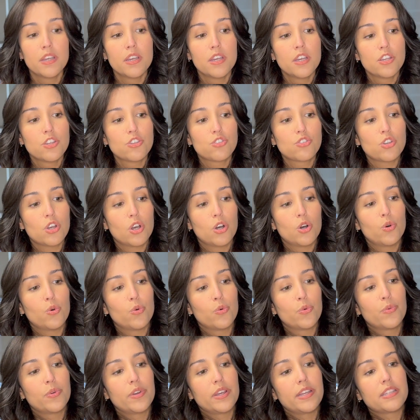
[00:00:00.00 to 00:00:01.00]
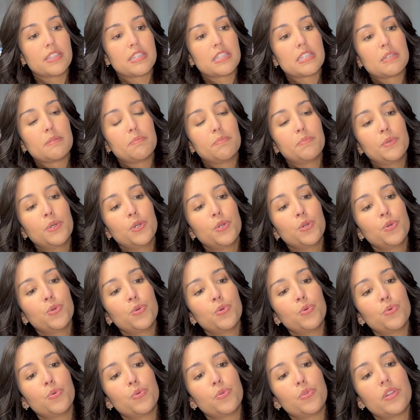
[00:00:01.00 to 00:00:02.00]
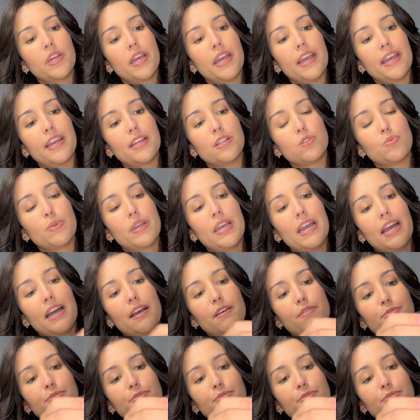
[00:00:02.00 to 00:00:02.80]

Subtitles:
So it's smooth, and we have